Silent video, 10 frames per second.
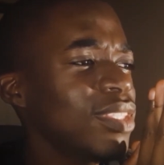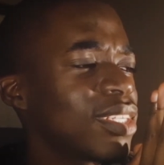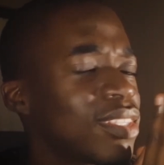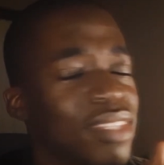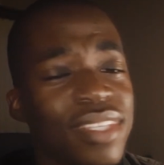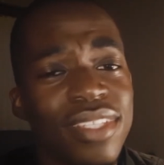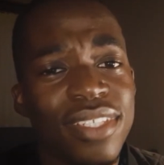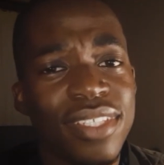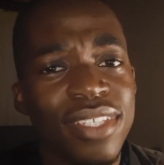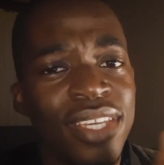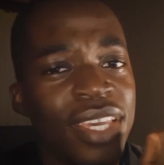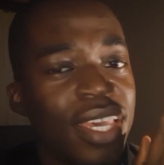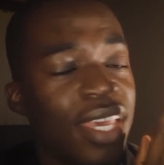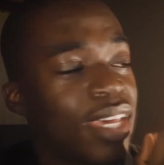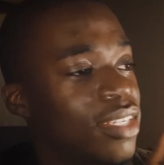This
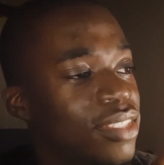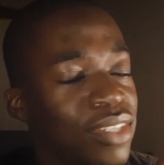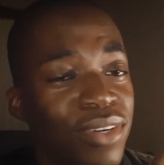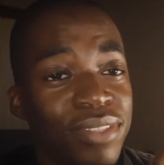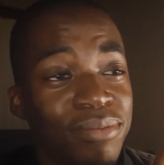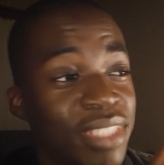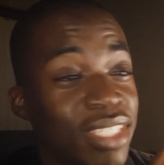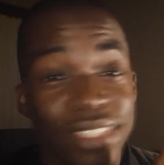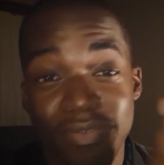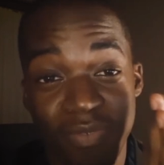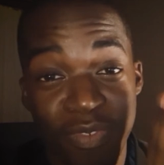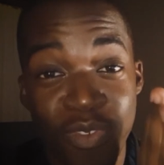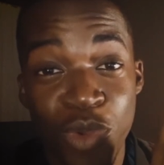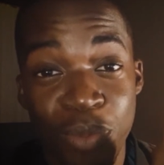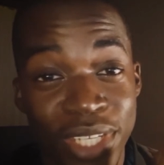editing these
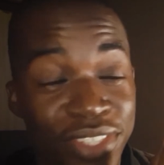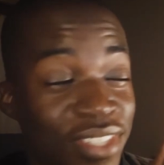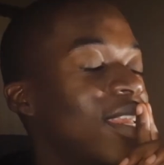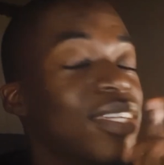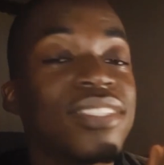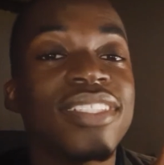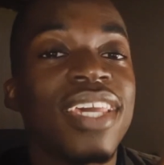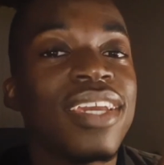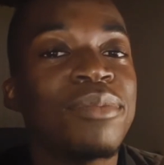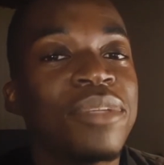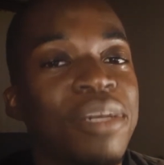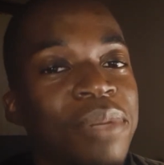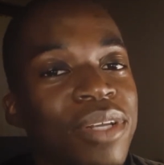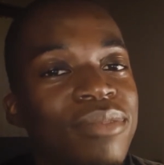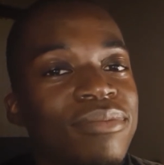few pictures, it's taken me
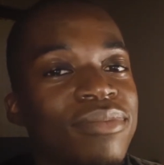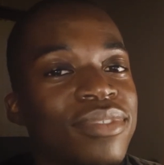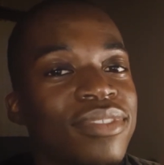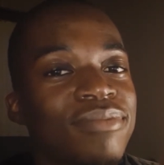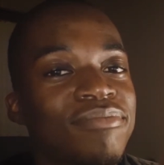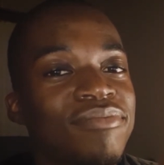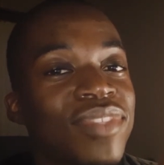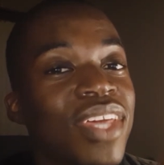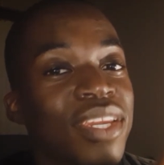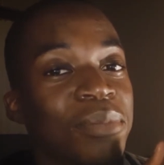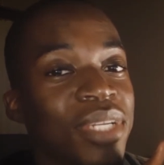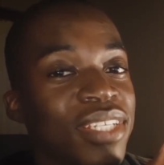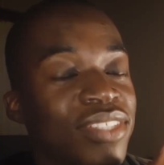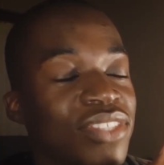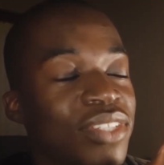about 30
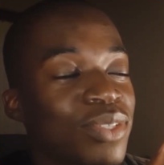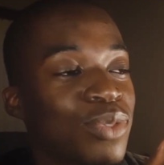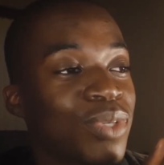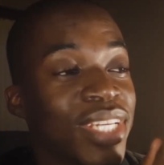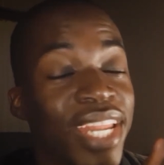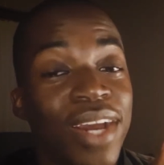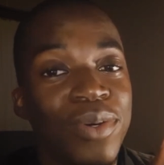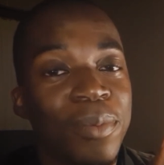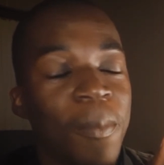minutes just to do it now.